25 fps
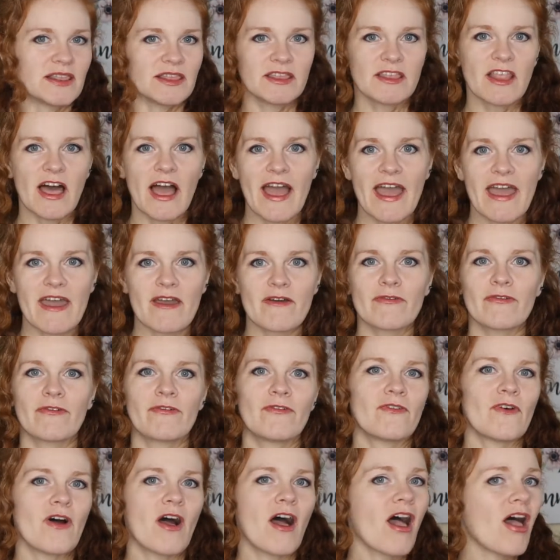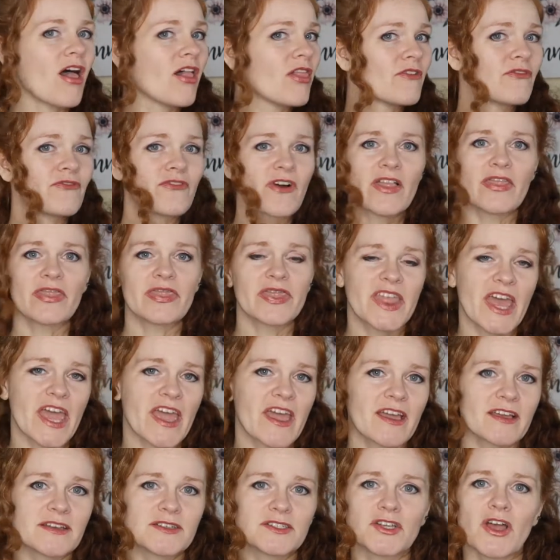life, all the fun
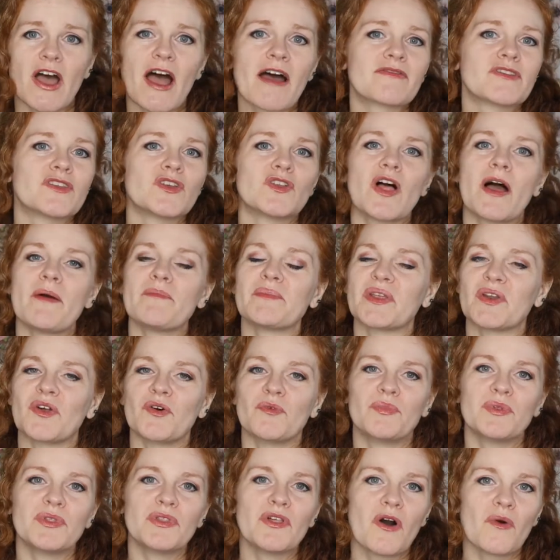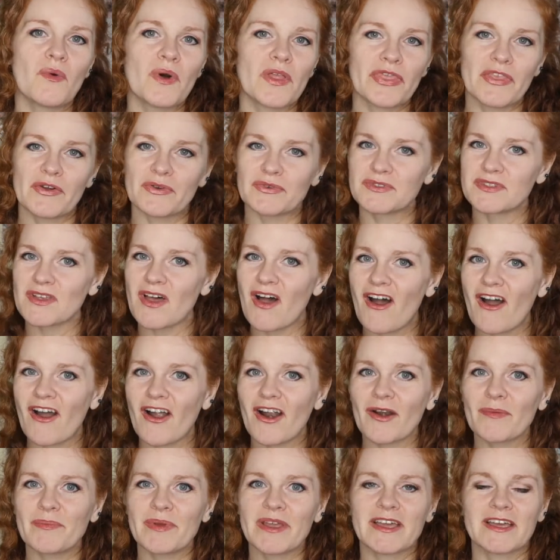things. You'll have to let me know below what those
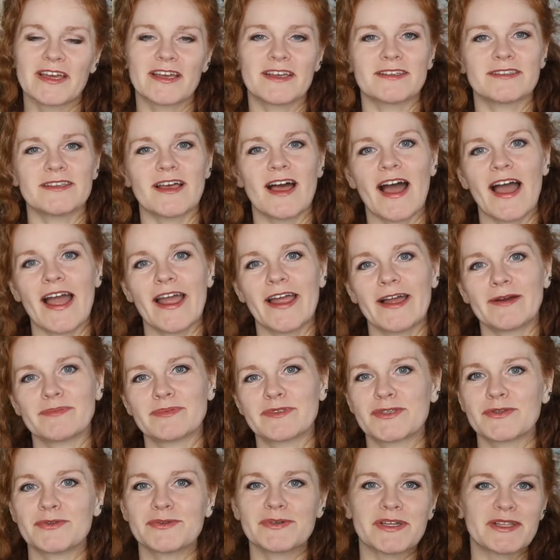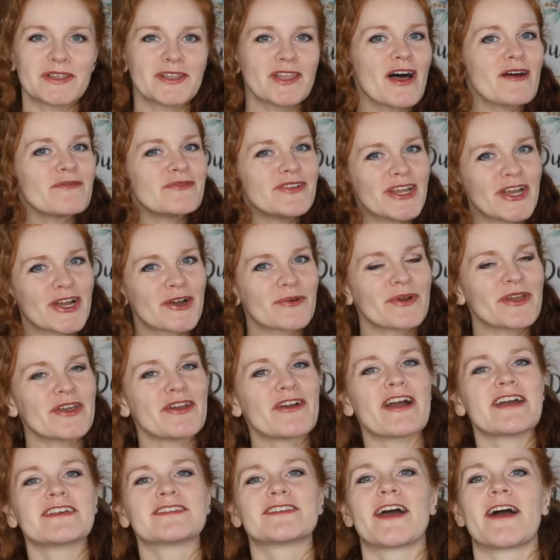are because I absolutely love to hear what you
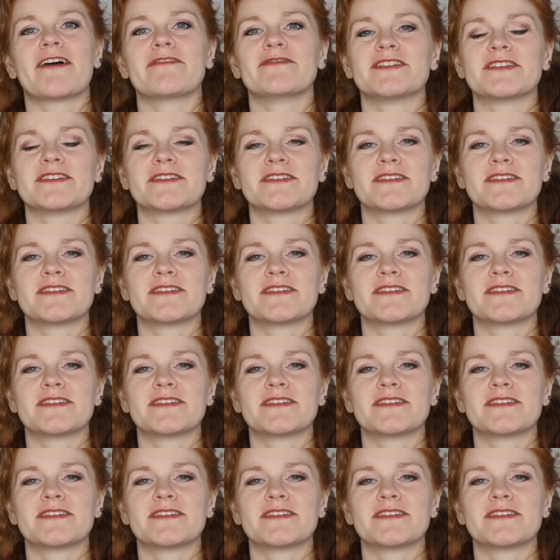guys have to